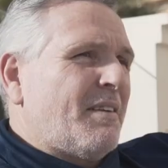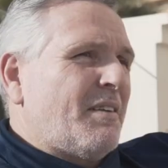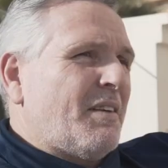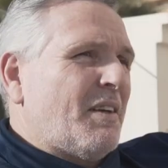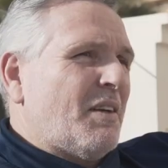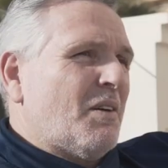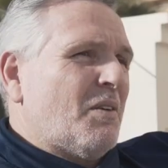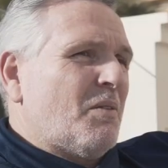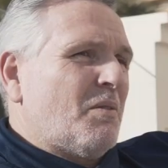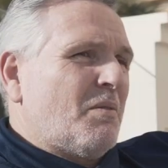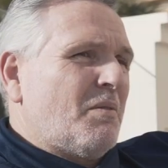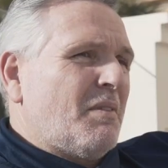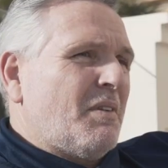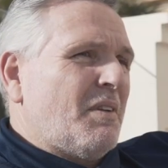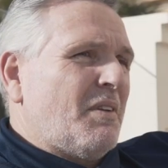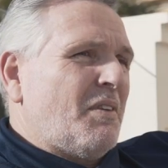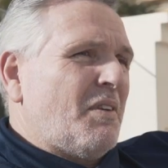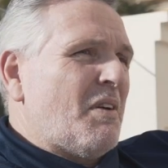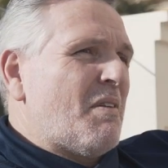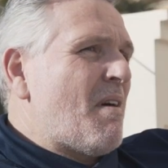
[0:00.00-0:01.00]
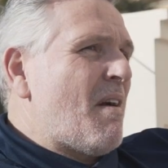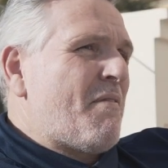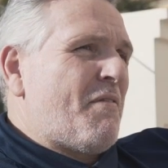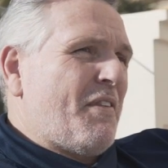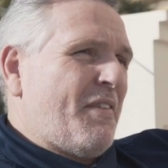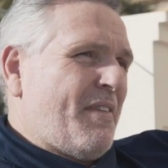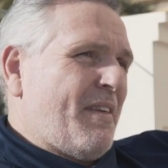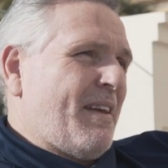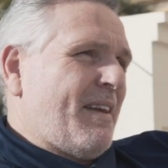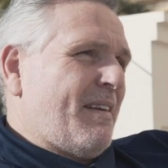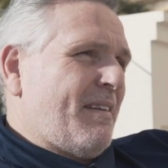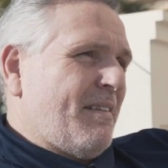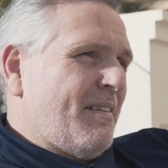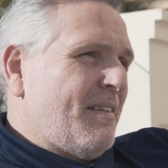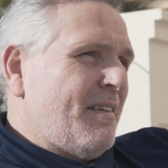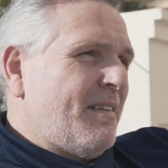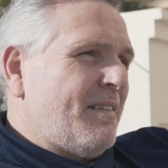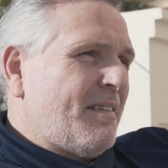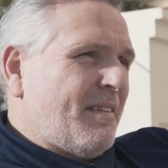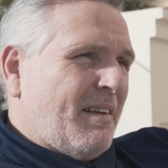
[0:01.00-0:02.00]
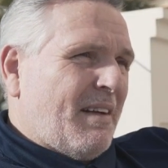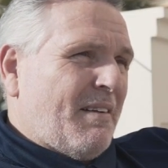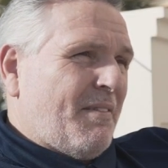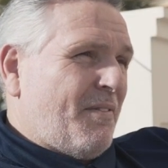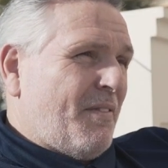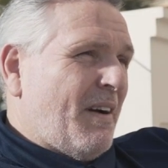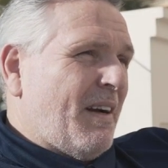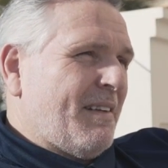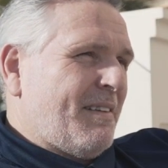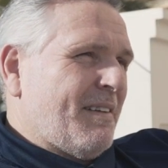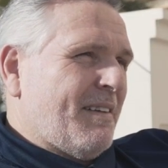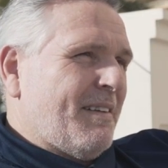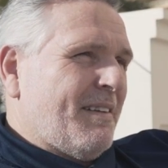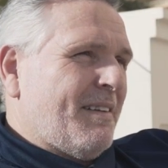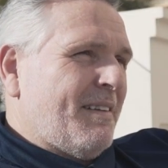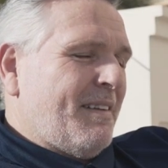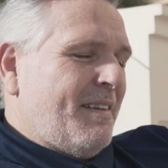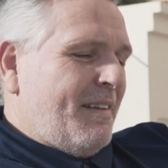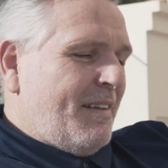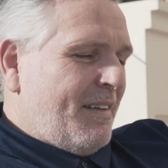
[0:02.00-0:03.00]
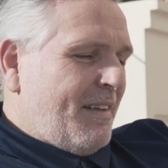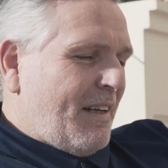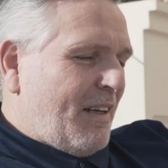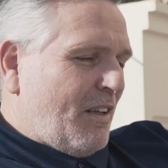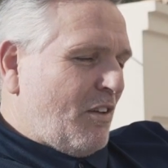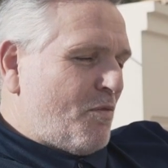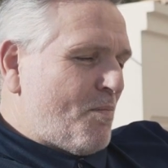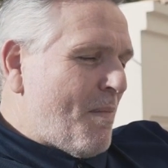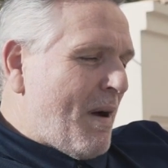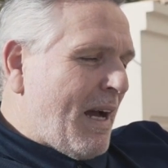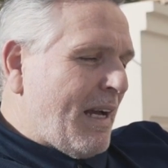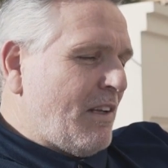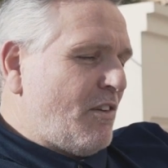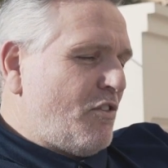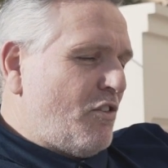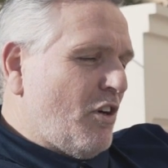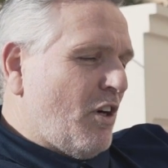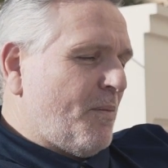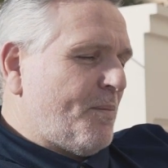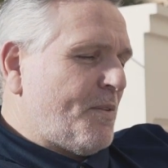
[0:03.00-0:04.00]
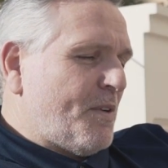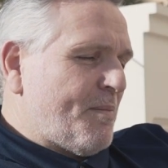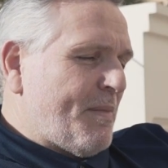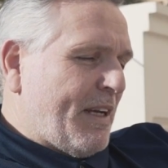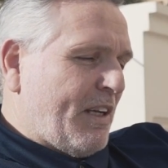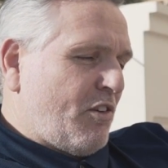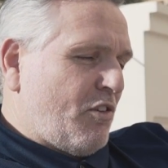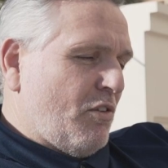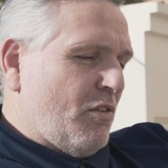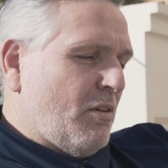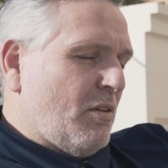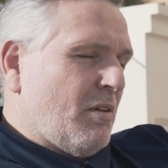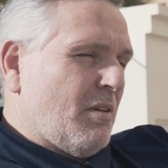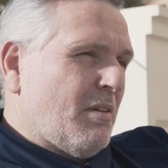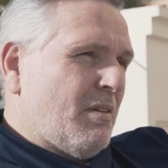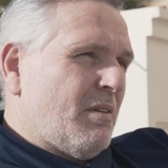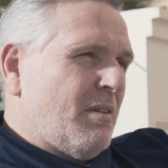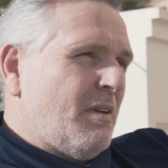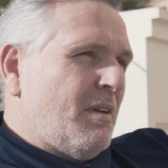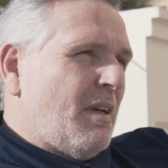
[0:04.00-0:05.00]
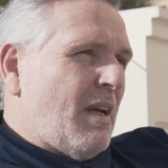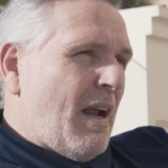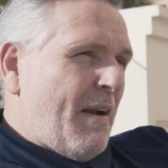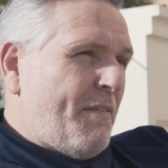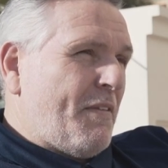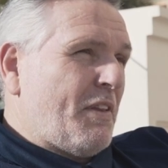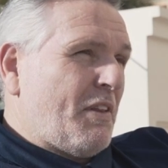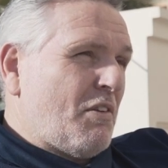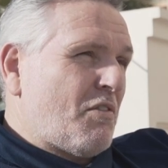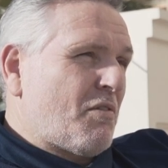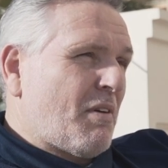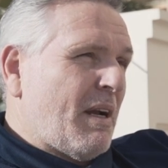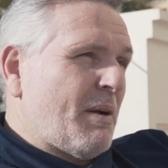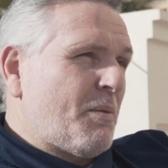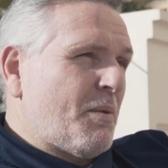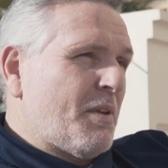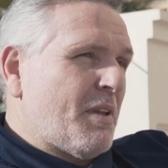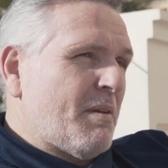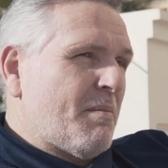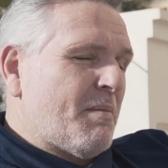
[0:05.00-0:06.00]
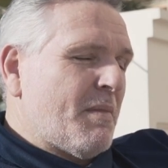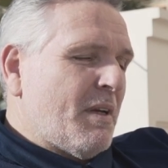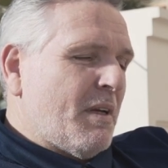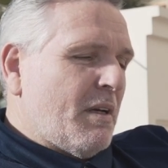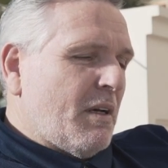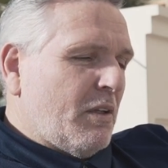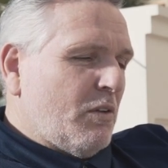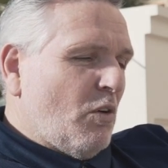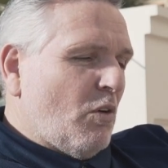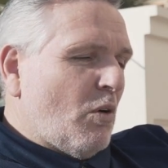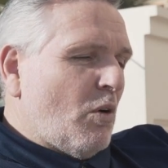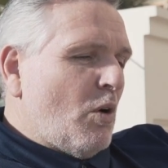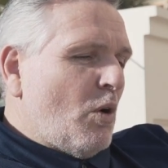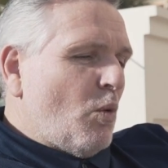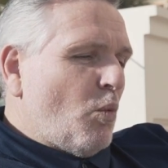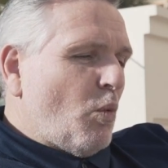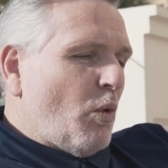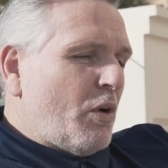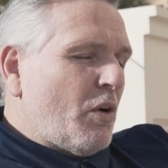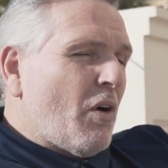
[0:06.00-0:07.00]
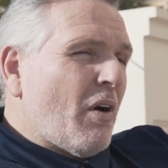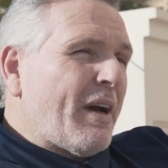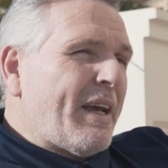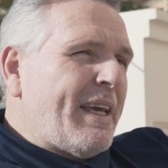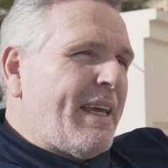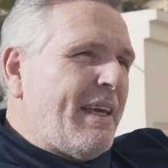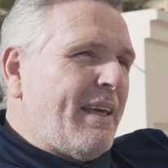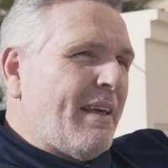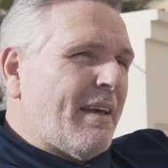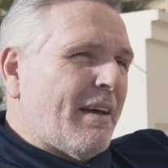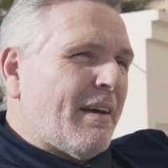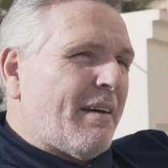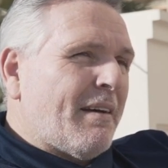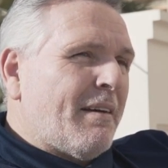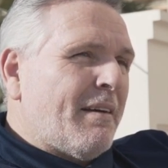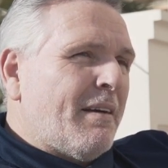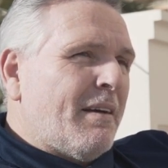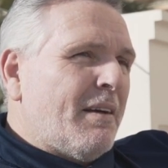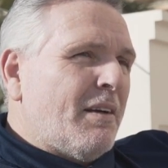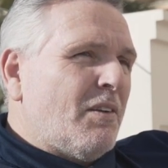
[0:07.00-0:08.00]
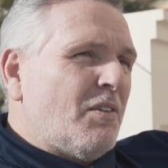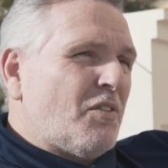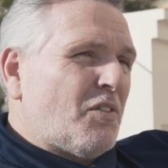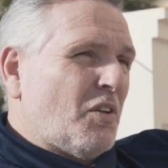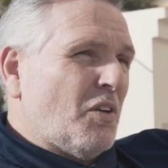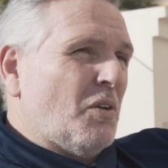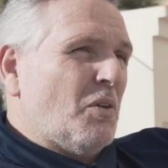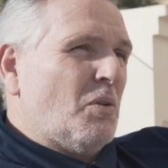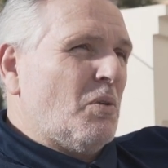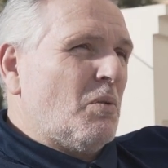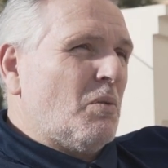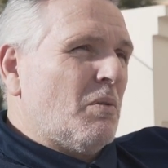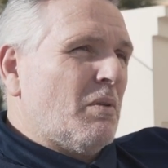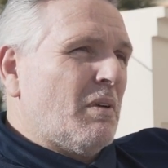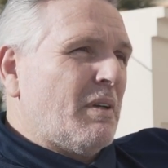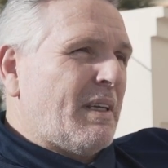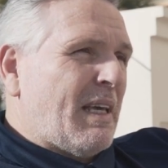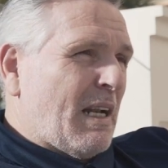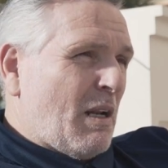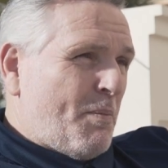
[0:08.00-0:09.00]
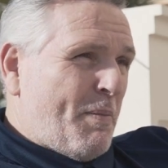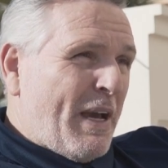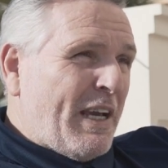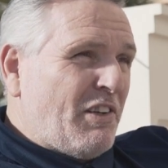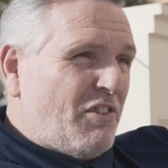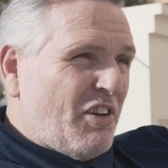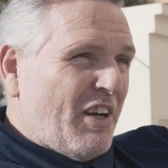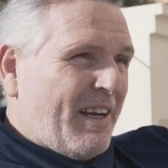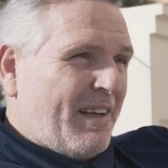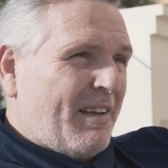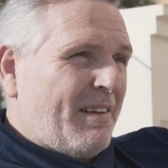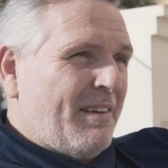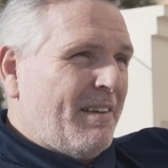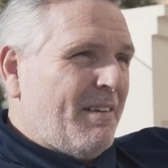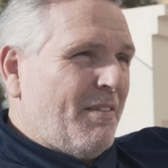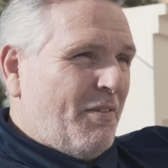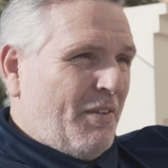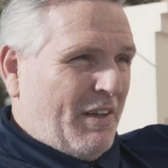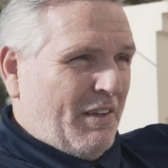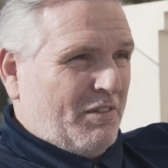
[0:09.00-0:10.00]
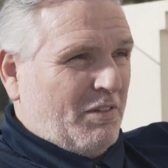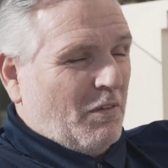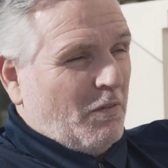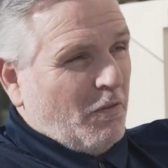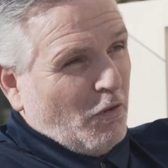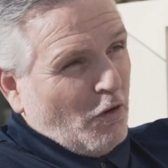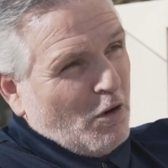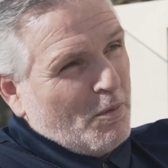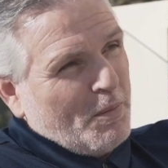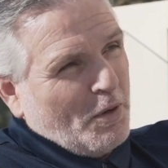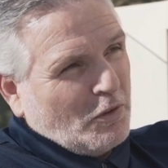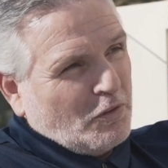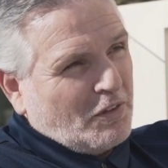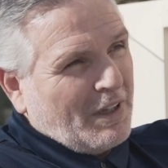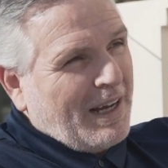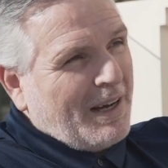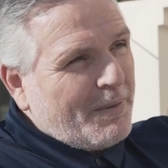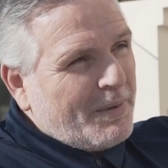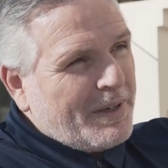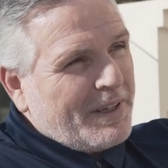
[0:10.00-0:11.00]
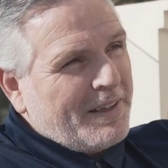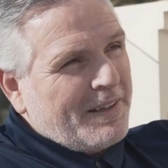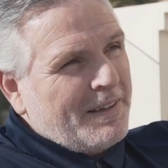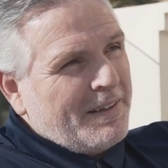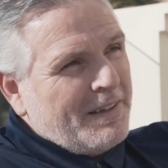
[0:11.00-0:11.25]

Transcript: You know, you're everything to that fighter, and it's my job to make sure everything's right with him. And look, we're not here to get a paycheck first and foremost, are we?